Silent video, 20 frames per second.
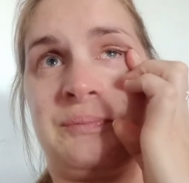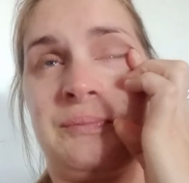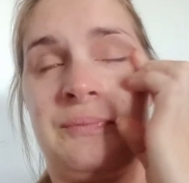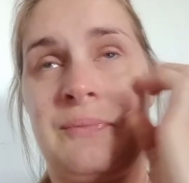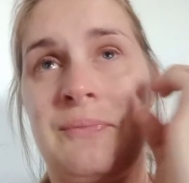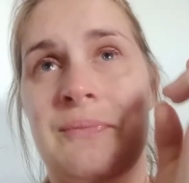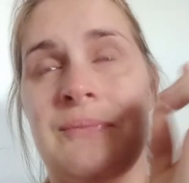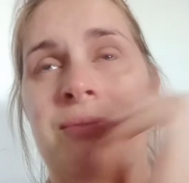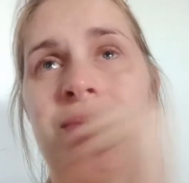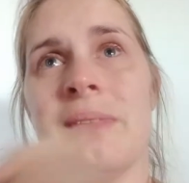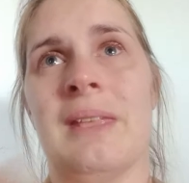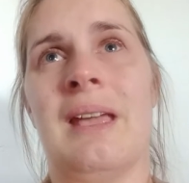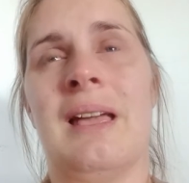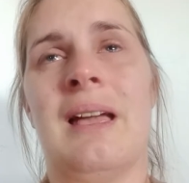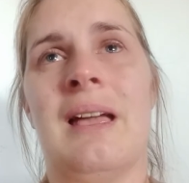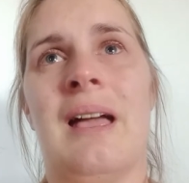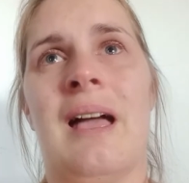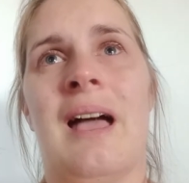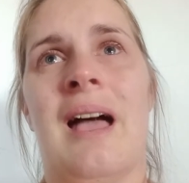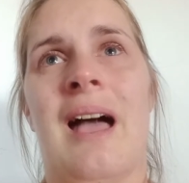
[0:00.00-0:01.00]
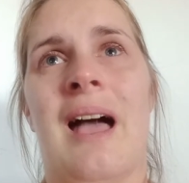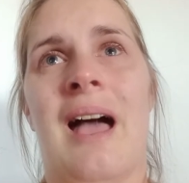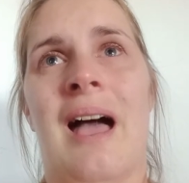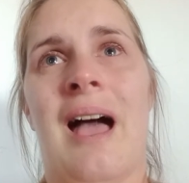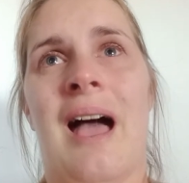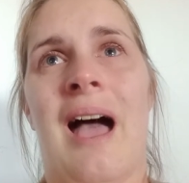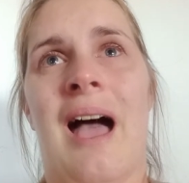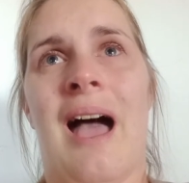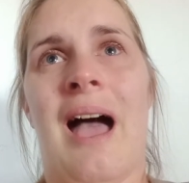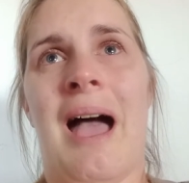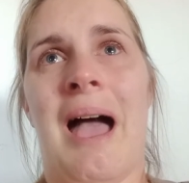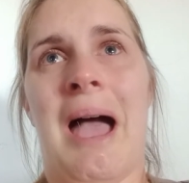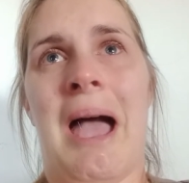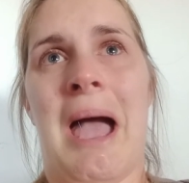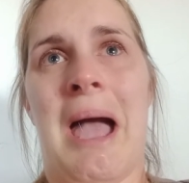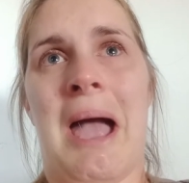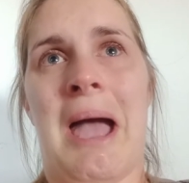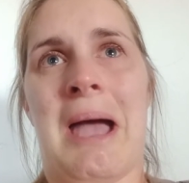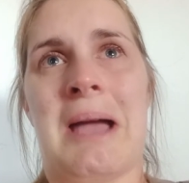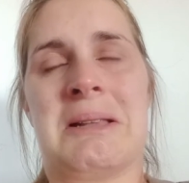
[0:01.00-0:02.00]

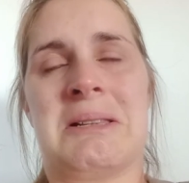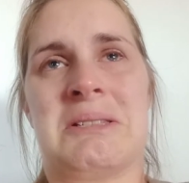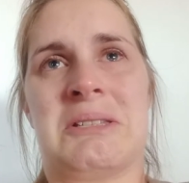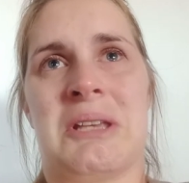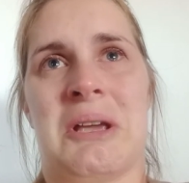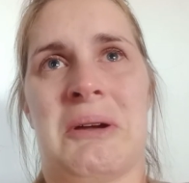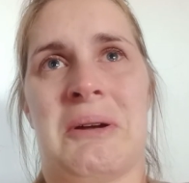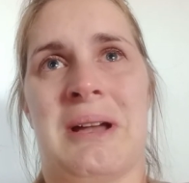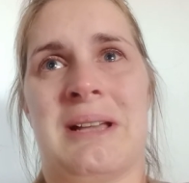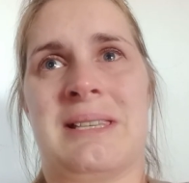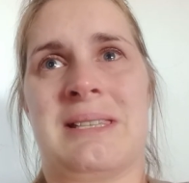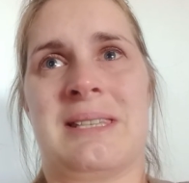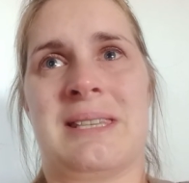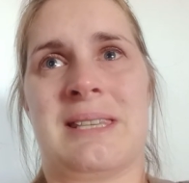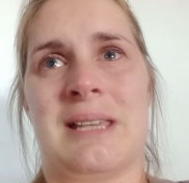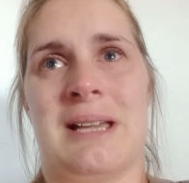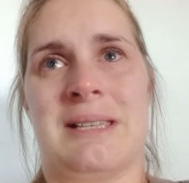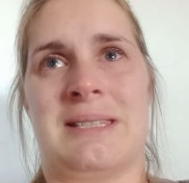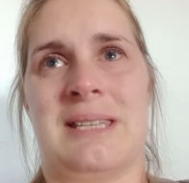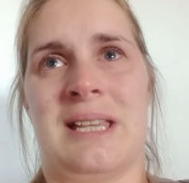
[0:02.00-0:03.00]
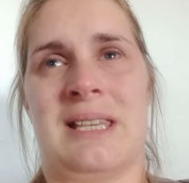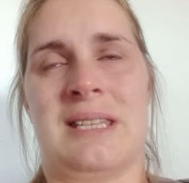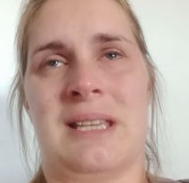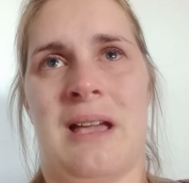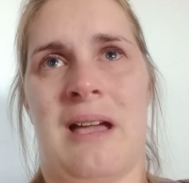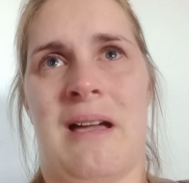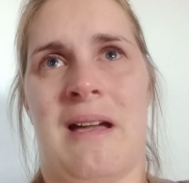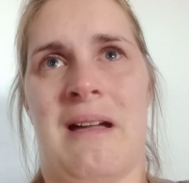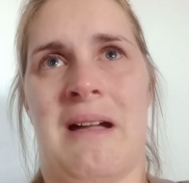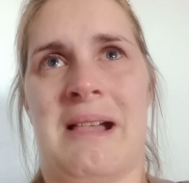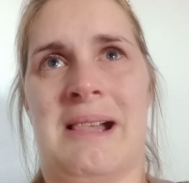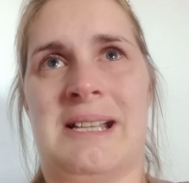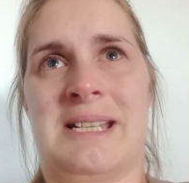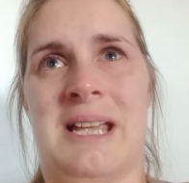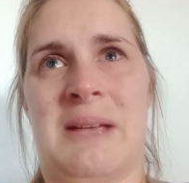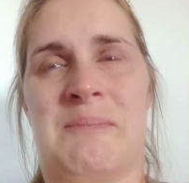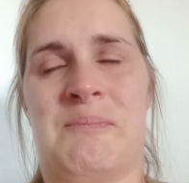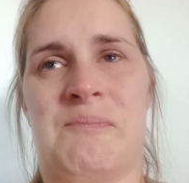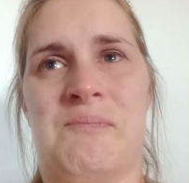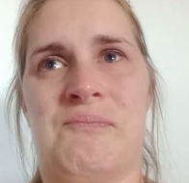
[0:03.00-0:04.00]
And so I said to her, I
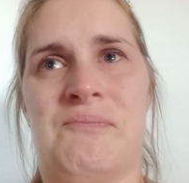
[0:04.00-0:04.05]
said,